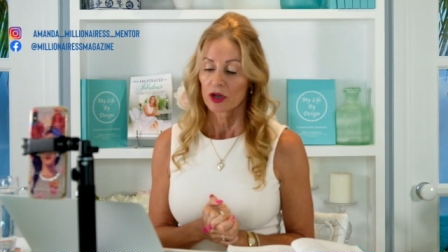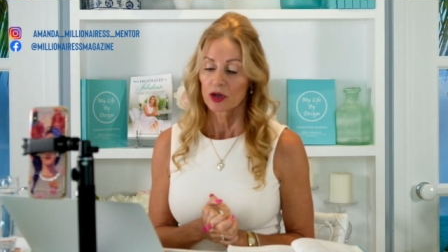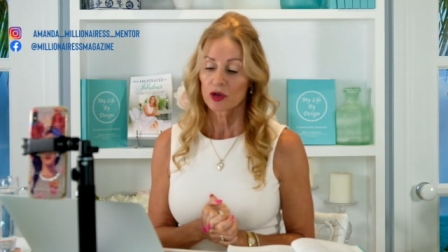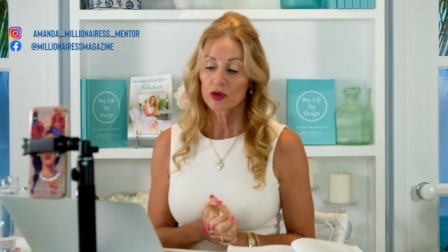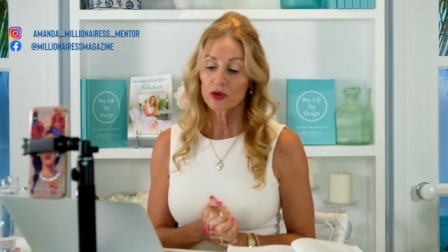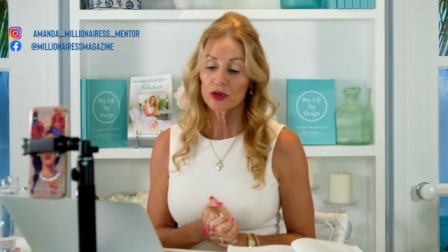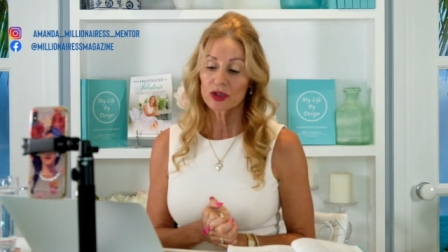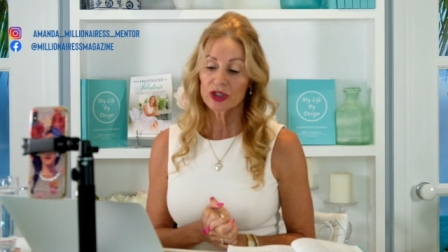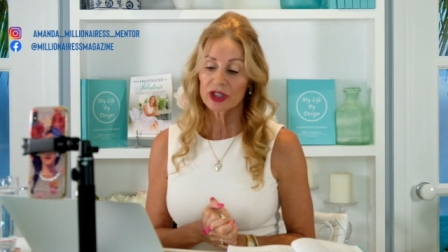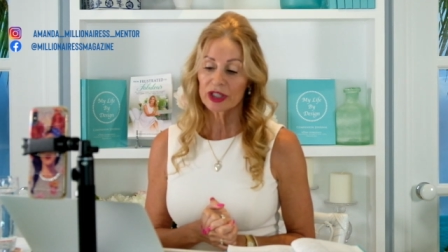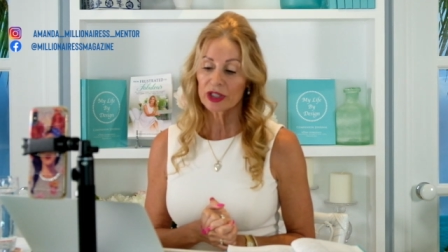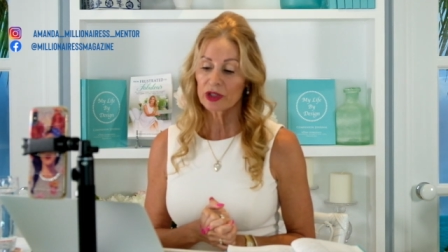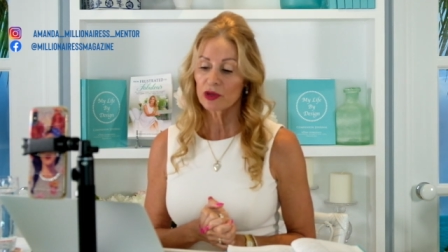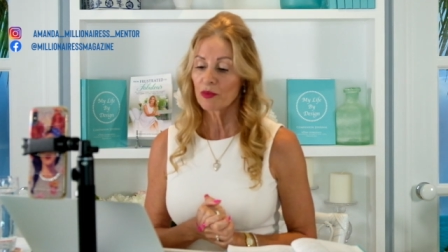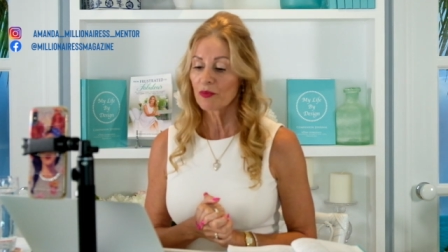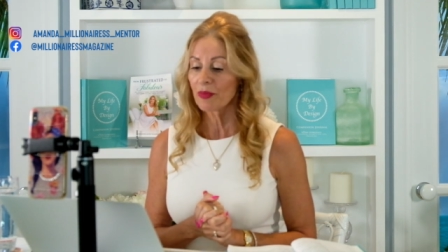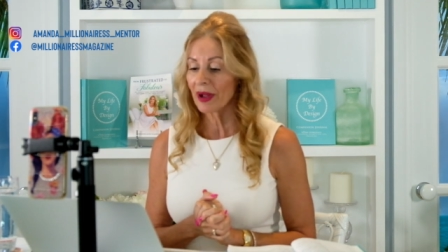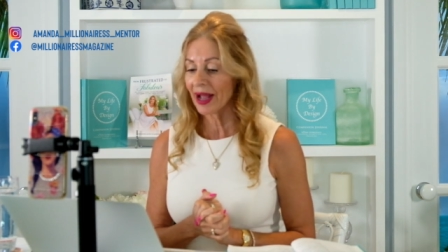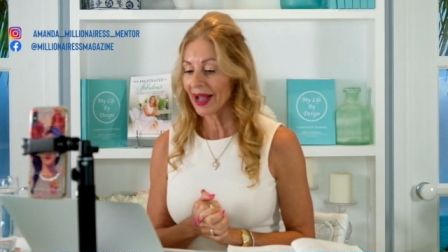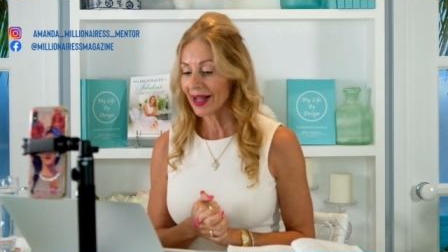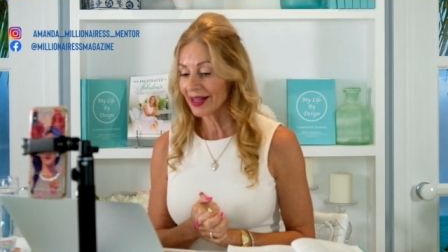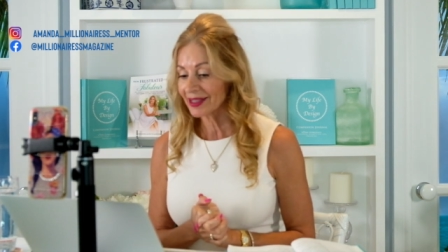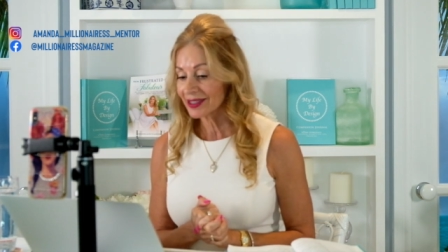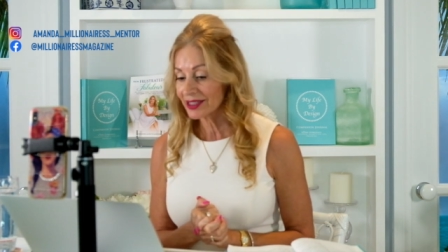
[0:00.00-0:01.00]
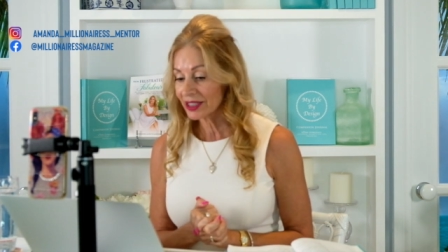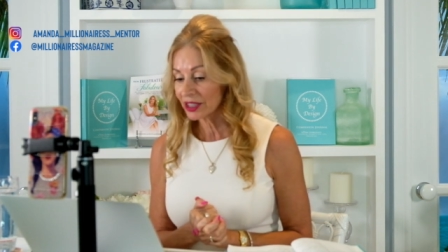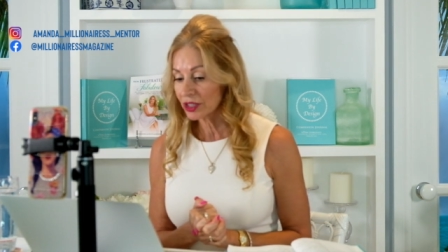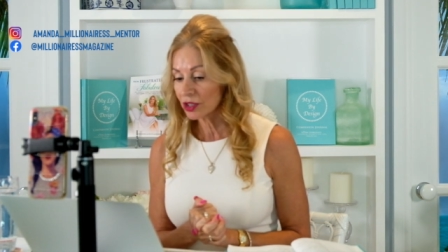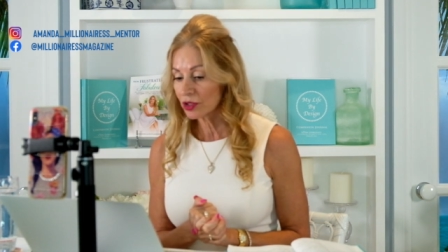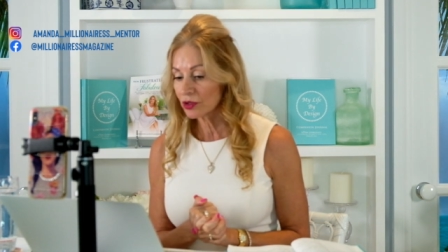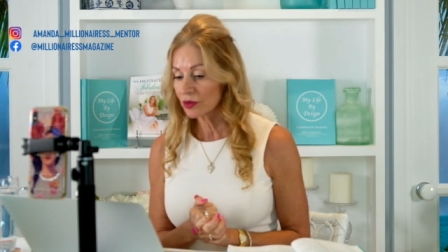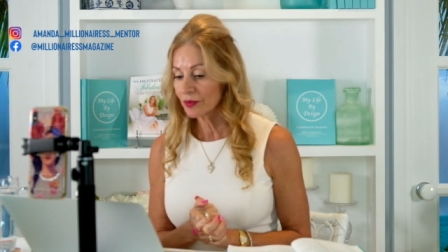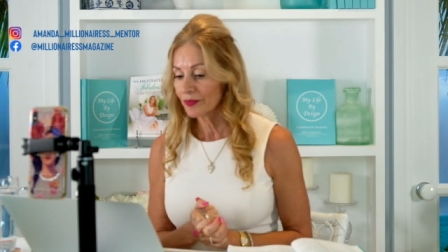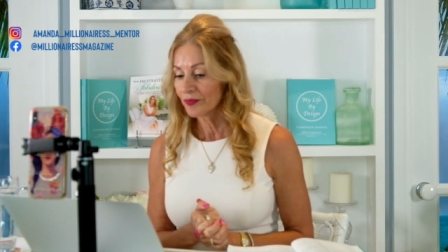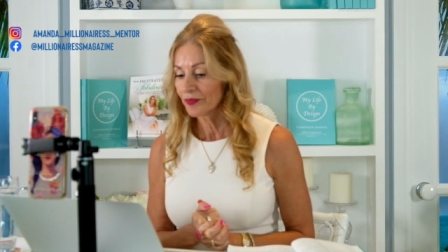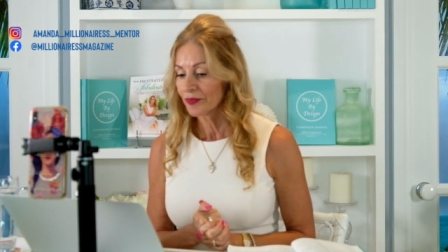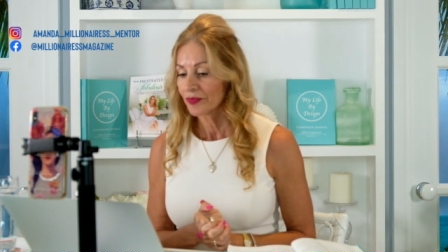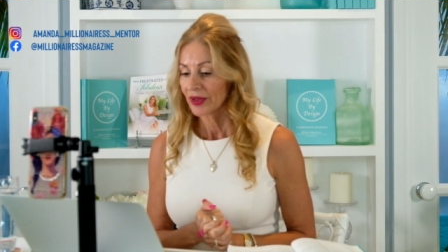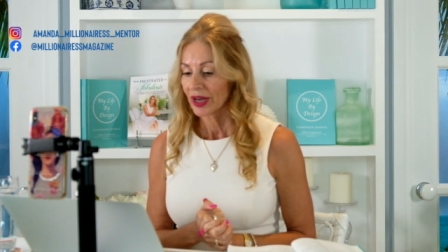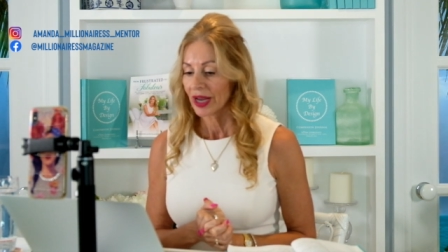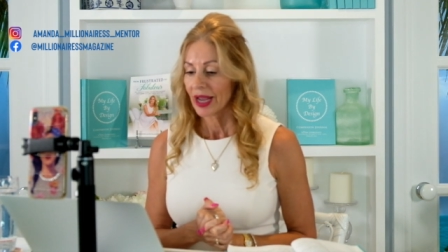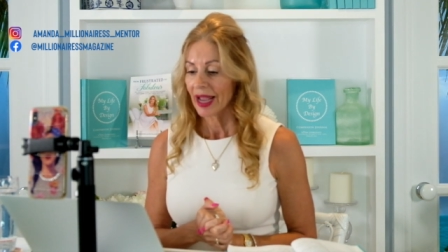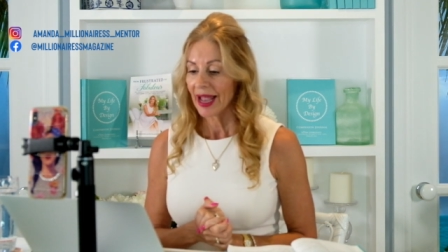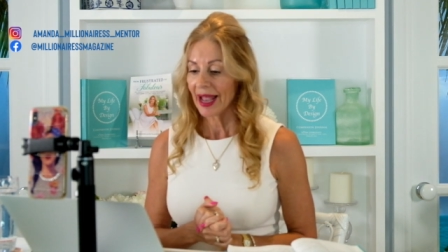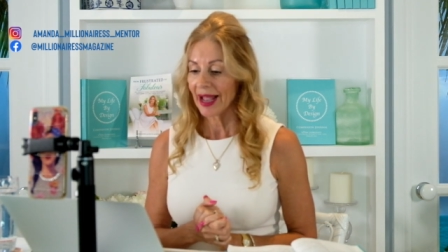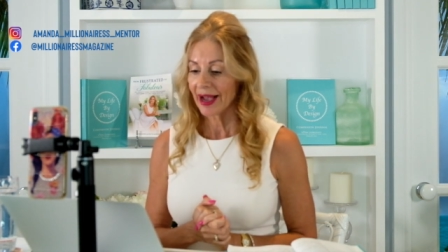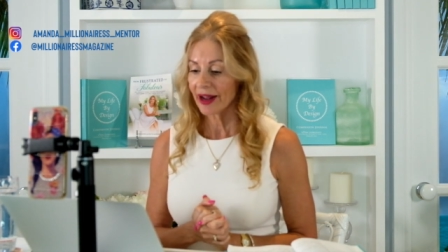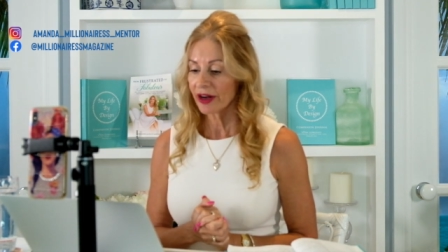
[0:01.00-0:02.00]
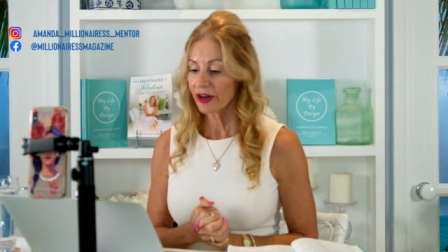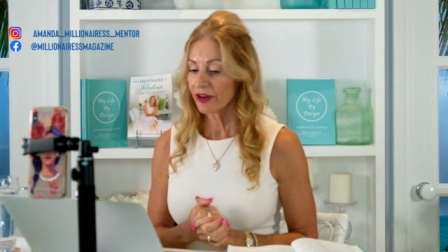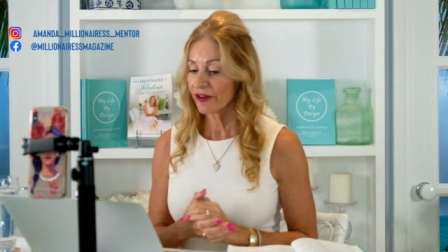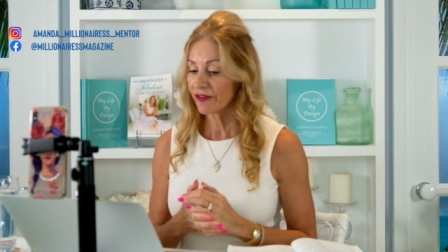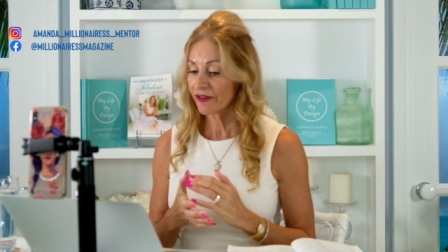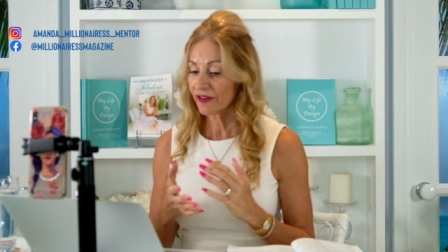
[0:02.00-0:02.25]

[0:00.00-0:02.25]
Good Deal, Bad Deal, how do you